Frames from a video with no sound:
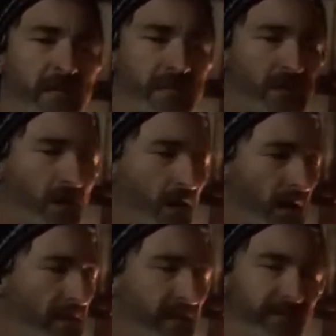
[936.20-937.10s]
So
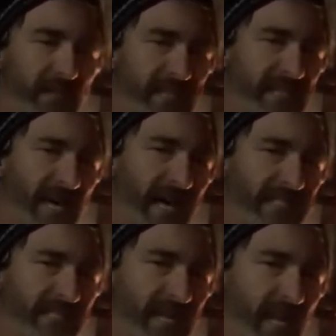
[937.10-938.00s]
I'll leave it at
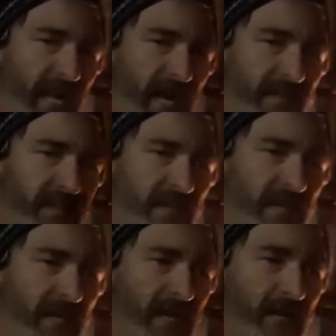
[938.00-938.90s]
that, and
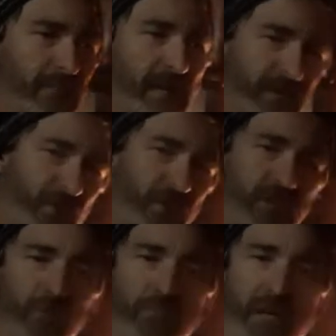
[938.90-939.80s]
I might do a
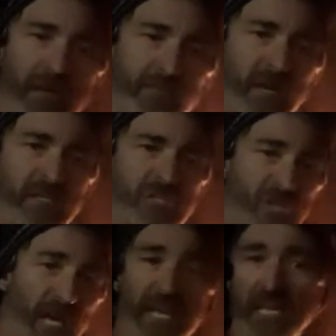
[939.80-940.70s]
little bit of
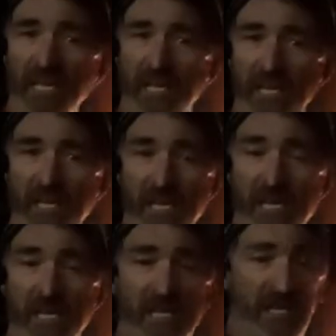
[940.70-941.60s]
checking in
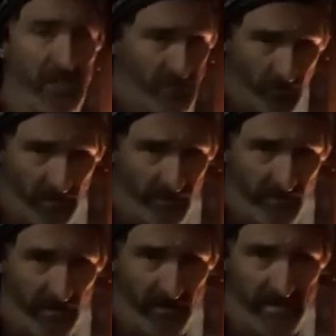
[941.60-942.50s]
during the
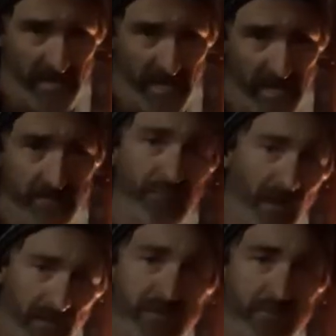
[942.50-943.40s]
fire at night.
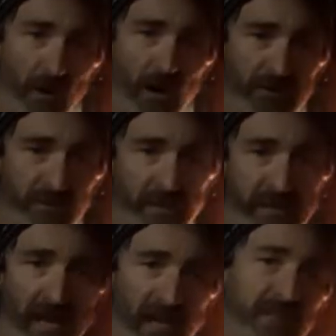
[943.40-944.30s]
By tomorrow during the
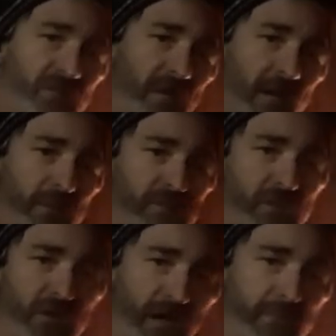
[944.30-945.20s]
day, do a couple
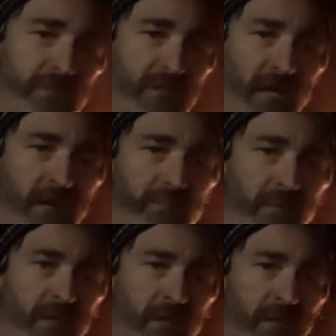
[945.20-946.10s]
turn-ups and
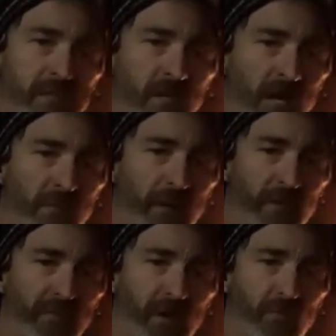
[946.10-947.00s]
talk
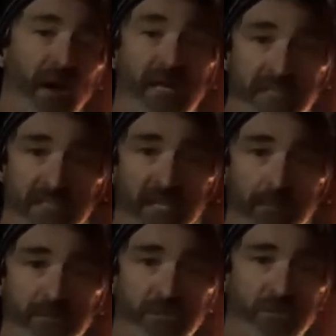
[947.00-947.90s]
about the rising
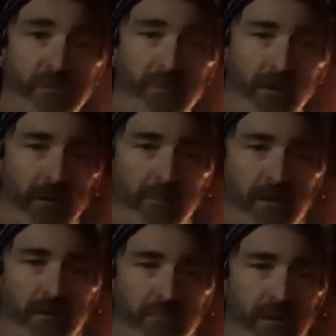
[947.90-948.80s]
temperature with the
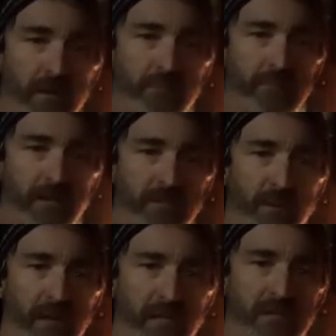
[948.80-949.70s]
pyrometer, but that's
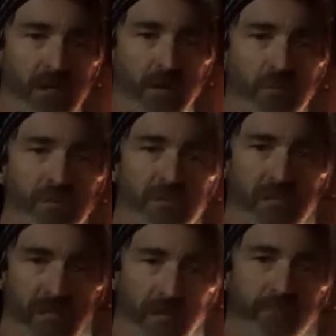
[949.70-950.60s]
about it. So we'll see
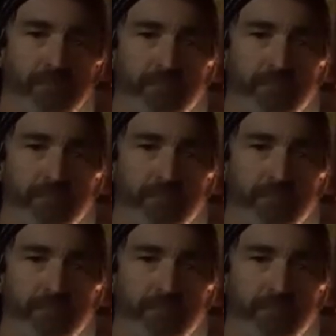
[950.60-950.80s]
you then.